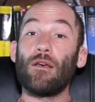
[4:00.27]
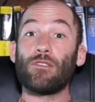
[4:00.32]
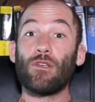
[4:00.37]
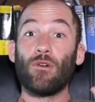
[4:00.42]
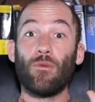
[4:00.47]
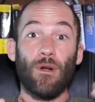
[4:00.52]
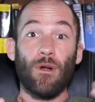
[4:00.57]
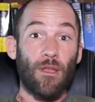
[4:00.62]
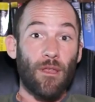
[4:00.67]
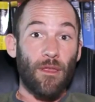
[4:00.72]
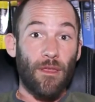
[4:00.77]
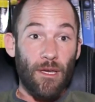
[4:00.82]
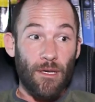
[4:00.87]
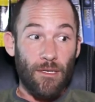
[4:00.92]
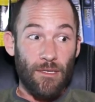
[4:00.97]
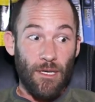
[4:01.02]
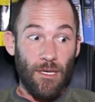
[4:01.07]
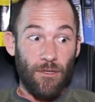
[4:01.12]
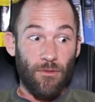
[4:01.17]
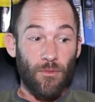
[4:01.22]
so one of the
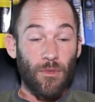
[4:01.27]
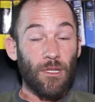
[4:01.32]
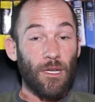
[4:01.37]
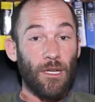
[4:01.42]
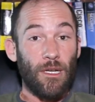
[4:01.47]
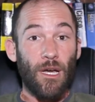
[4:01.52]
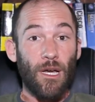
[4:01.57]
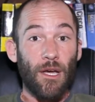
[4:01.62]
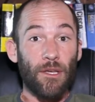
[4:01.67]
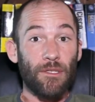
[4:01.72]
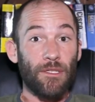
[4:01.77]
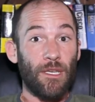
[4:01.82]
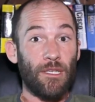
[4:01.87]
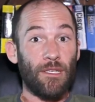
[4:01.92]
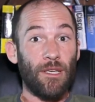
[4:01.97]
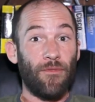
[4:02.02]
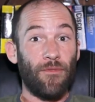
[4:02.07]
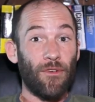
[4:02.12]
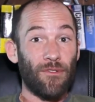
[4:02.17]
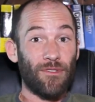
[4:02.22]
things that's really nice
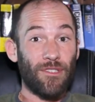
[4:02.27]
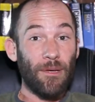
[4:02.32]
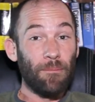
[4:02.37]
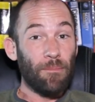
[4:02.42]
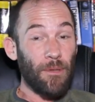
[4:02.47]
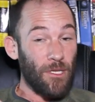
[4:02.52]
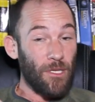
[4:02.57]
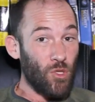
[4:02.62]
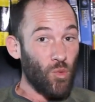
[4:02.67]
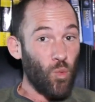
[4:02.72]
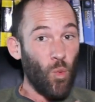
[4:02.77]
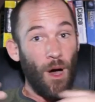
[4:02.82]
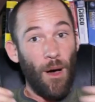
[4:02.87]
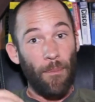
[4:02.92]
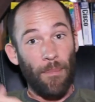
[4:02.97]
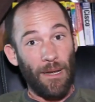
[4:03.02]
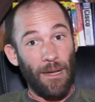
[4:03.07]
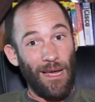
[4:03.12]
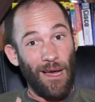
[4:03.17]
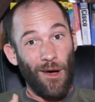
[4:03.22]
is if you're simply
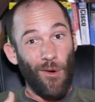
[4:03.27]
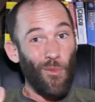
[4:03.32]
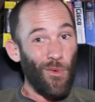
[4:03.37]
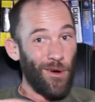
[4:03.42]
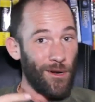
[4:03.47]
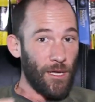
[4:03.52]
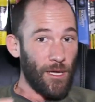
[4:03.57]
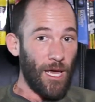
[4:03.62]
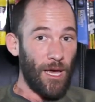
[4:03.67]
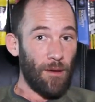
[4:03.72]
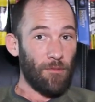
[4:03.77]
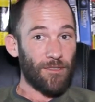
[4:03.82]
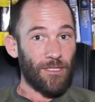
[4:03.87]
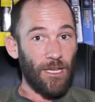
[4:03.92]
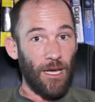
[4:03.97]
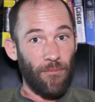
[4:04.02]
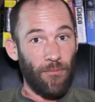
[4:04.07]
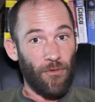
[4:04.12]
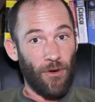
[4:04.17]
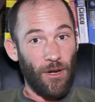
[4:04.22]
swapping out one cable
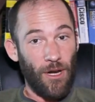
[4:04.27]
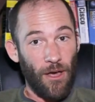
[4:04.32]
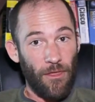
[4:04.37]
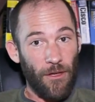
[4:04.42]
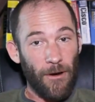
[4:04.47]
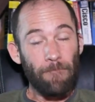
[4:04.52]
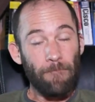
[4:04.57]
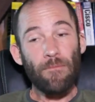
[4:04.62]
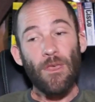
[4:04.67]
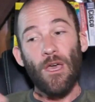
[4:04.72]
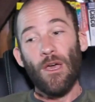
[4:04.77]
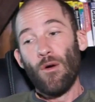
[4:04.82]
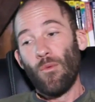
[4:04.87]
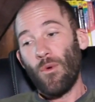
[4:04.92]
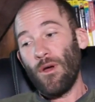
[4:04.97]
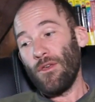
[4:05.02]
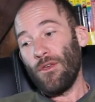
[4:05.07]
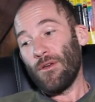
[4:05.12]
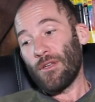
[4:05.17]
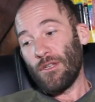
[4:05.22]
type for another,
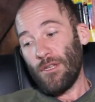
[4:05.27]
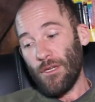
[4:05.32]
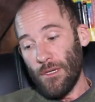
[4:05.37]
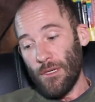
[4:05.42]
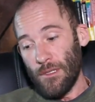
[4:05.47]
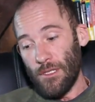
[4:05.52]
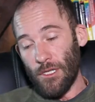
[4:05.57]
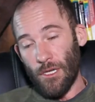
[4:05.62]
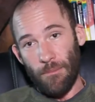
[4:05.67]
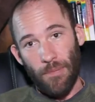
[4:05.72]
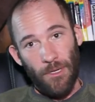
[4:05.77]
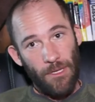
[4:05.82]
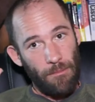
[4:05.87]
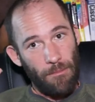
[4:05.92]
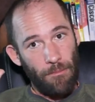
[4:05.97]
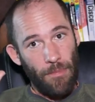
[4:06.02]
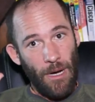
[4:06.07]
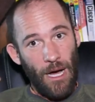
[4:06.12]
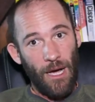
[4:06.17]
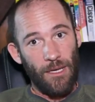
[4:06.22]
what you can do is you can put the
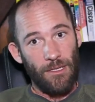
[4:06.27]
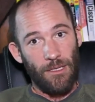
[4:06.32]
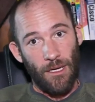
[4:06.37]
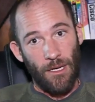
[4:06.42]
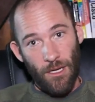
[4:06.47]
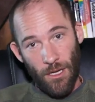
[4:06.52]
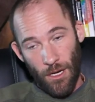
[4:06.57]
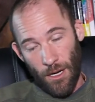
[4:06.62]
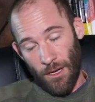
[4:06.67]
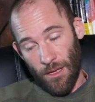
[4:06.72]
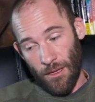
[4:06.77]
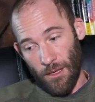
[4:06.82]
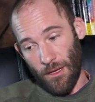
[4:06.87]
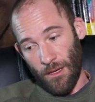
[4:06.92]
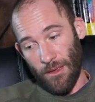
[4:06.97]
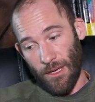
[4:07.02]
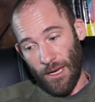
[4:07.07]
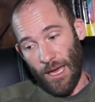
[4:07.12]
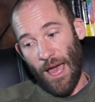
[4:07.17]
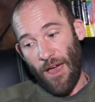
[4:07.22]
box, the, uh,
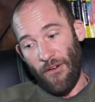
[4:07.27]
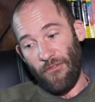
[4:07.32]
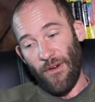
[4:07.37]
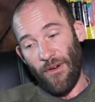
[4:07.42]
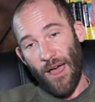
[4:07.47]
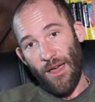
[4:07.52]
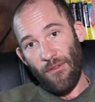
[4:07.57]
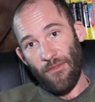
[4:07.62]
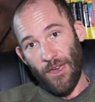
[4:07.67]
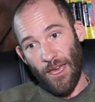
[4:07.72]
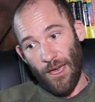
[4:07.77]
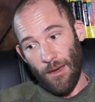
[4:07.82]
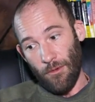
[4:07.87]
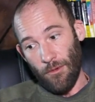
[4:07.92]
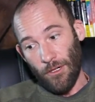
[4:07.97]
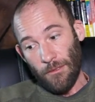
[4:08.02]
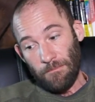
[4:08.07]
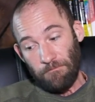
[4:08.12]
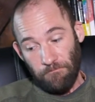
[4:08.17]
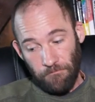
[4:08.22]
the, the Cat5
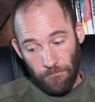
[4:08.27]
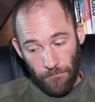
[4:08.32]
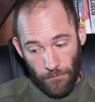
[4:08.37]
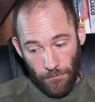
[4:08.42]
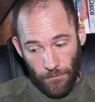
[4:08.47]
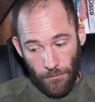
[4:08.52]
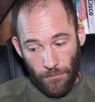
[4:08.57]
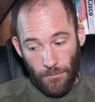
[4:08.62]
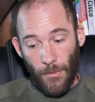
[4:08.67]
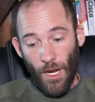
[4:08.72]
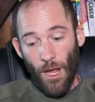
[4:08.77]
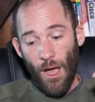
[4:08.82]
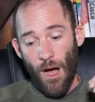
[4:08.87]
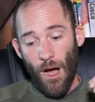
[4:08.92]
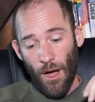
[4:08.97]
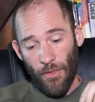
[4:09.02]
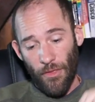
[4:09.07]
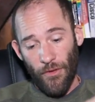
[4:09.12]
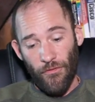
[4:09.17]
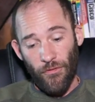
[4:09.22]
cable
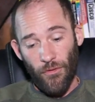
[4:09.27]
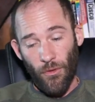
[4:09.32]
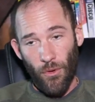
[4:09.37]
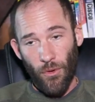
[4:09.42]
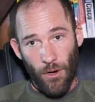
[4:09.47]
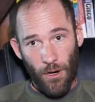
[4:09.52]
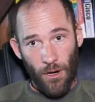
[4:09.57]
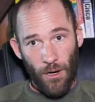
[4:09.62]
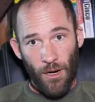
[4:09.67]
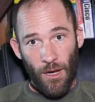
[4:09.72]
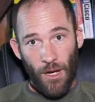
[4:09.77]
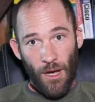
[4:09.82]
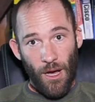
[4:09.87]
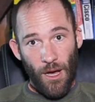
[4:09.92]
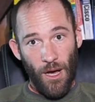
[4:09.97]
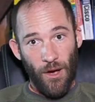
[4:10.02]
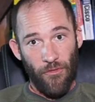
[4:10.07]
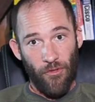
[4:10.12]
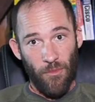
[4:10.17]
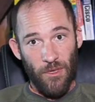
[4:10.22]
on the floor
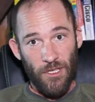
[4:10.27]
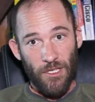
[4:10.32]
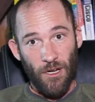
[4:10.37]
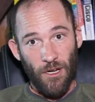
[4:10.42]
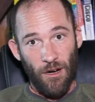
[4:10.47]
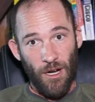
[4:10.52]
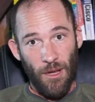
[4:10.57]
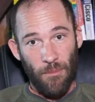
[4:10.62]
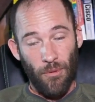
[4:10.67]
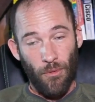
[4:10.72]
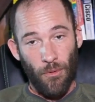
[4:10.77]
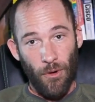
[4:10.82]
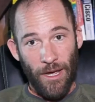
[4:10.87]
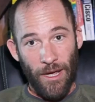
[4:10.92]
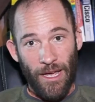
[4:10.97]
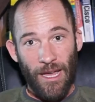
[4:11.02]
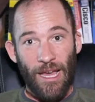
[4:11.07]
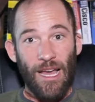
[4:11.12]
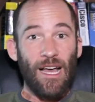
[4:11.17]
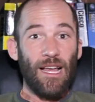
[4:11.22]
uh, from the starting
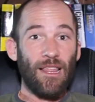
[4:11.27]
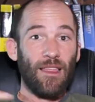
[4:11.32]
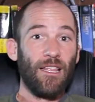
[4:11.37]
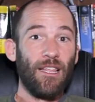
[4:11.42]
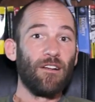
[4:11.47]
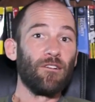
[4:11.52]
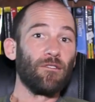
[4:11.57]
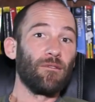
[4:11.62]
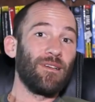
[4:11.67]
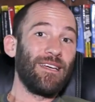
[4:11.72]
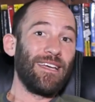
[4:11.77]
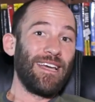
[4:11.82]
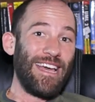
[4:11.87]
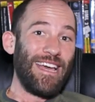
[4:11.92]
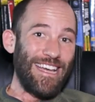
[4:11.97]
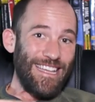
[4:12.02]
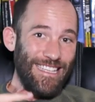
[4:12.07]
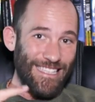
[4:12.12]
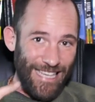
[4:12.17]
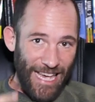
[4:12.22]
point, literally
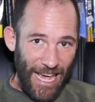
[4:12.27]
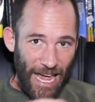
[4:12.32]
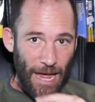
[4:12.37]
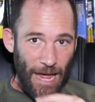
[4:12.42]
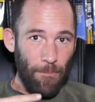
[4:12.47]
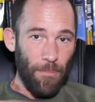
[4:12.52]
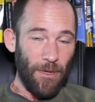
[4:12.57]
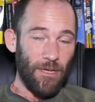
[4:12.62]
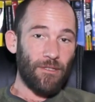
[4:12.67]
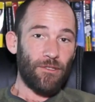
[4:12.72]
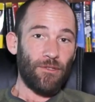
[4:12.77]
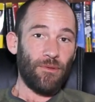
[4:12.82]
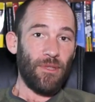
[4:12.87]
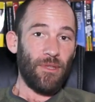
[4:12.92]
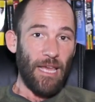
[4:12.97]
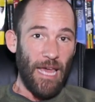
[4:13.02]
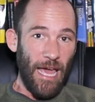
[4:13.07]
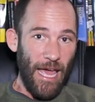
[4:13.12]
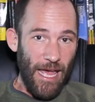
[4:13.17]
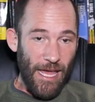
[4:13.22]
tape it to
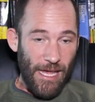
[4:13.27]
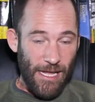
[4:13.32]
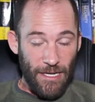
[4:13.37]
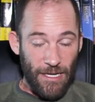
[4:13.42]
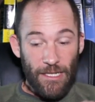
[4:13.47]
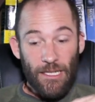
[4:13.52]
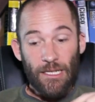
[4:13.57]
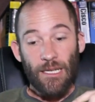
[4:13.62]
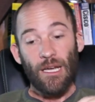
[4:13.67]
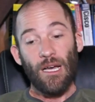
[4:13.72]
the end